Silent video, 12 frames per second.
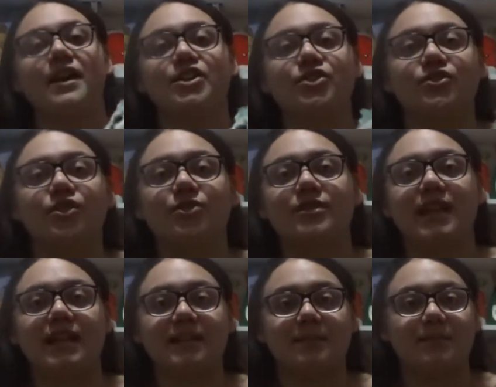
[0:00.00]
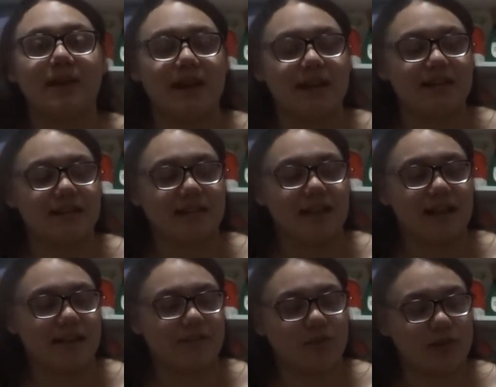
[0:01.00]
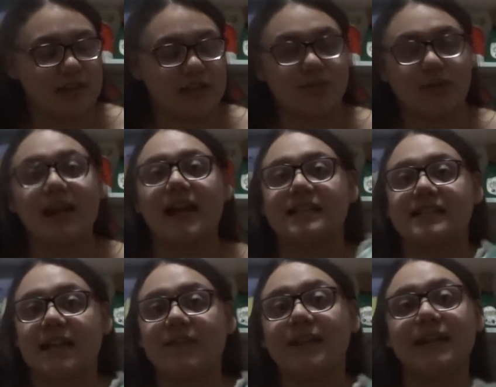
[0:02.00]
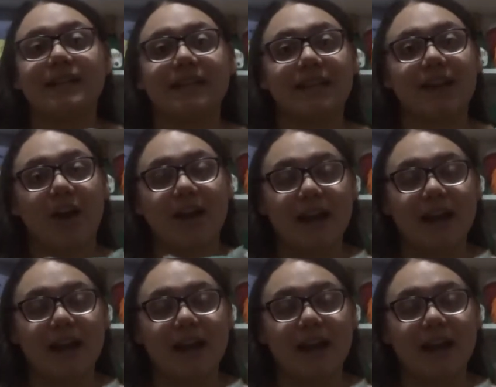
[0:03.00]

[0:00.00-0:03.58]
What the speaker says: do know that the price for this one has definitely gone